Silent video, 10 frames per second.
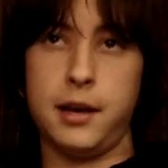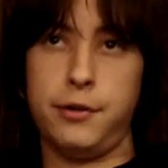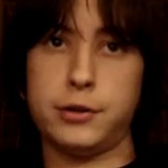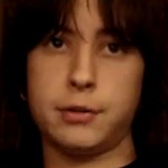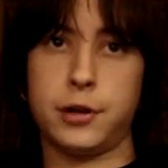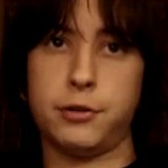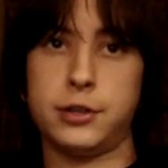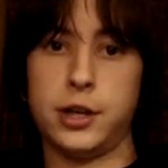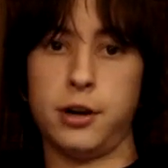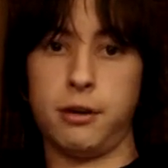If you use them
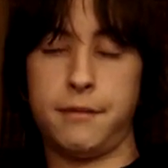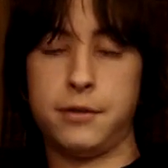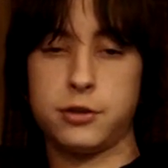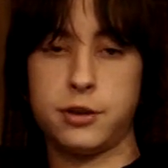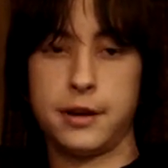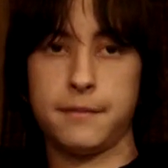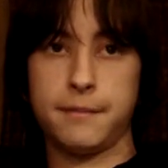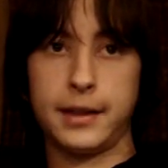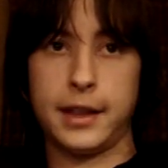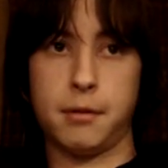close to your infantry
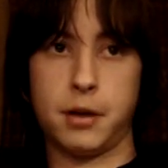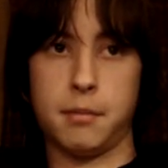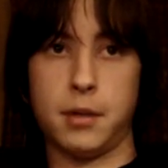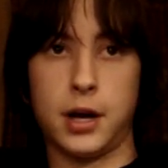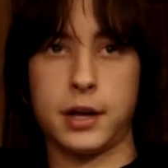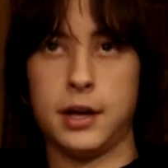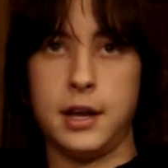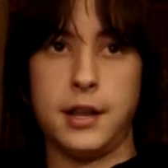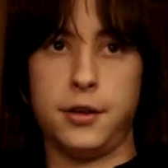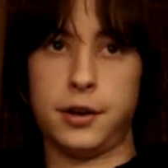and they run amok,
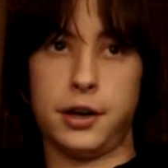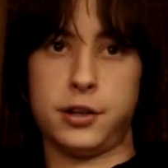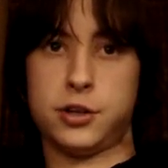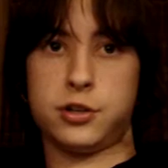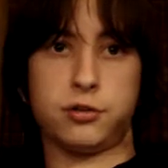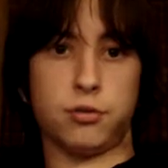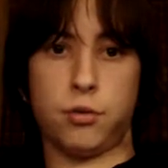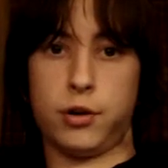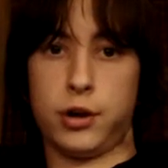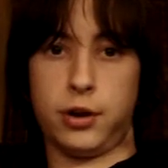they're going to
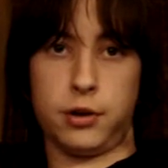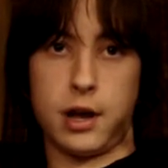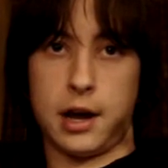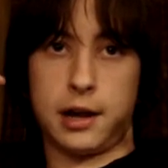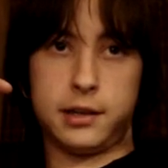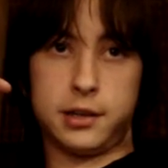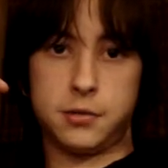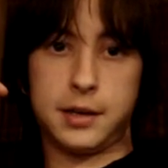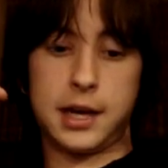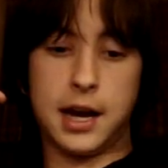destroy your lines.
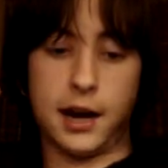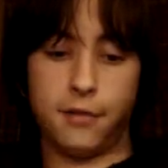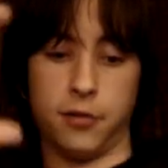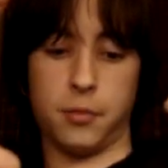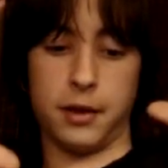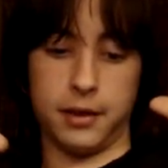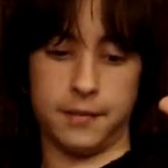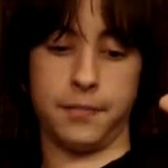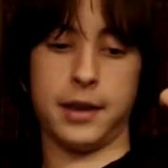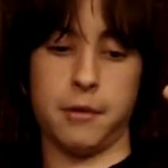Just be careful with
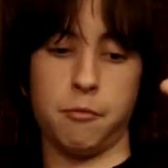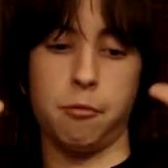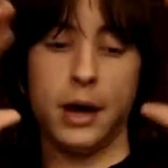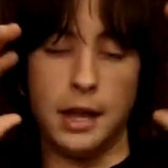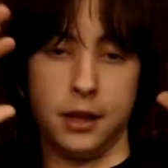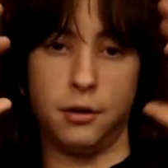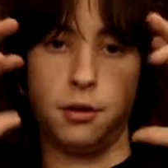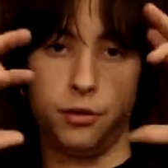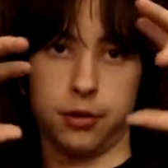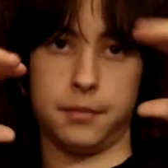them and when you
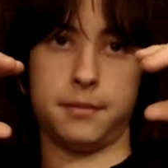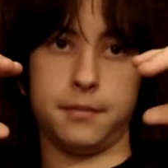use them.